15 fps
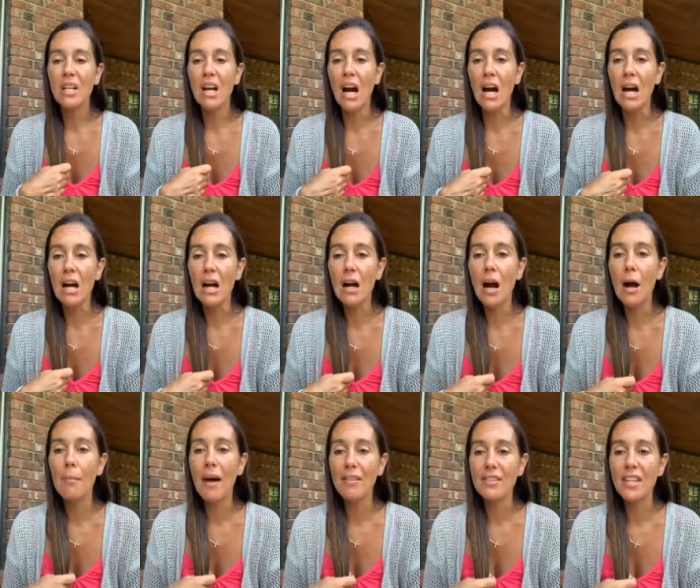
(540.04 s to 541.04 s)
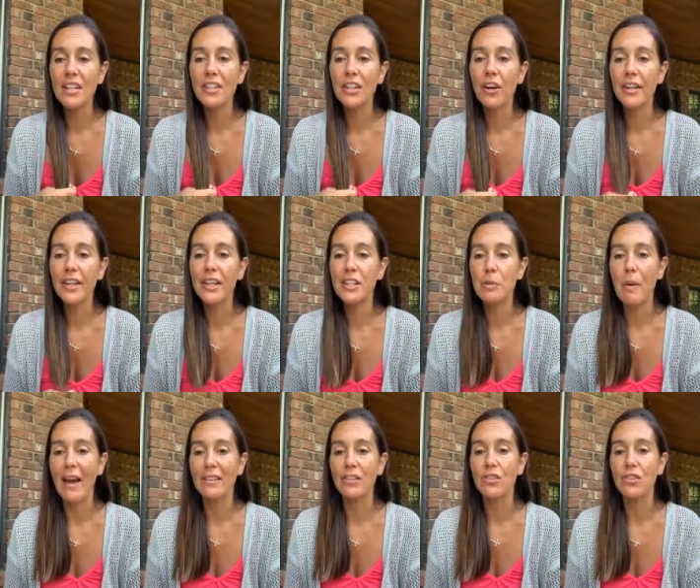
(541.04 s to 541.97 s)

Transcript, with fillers: uh, about sending our kids back to